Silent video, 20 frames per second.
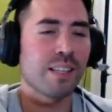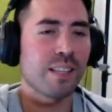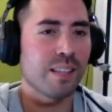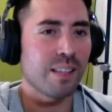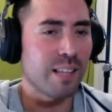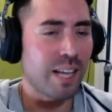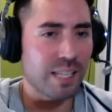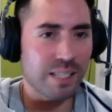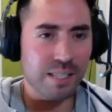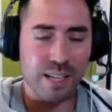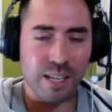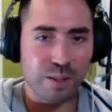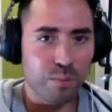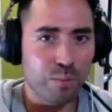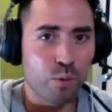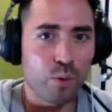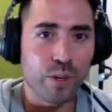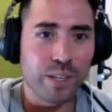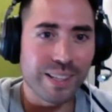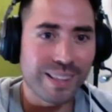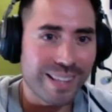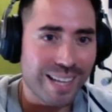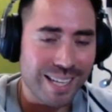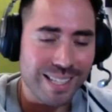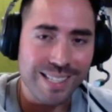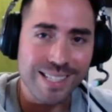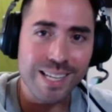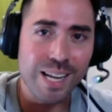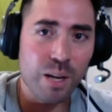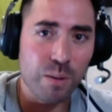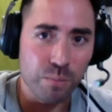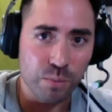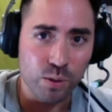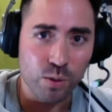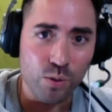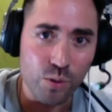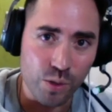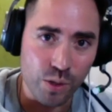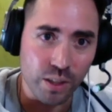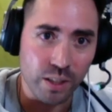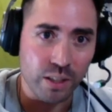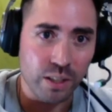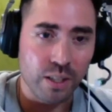That's not the point. That's not music.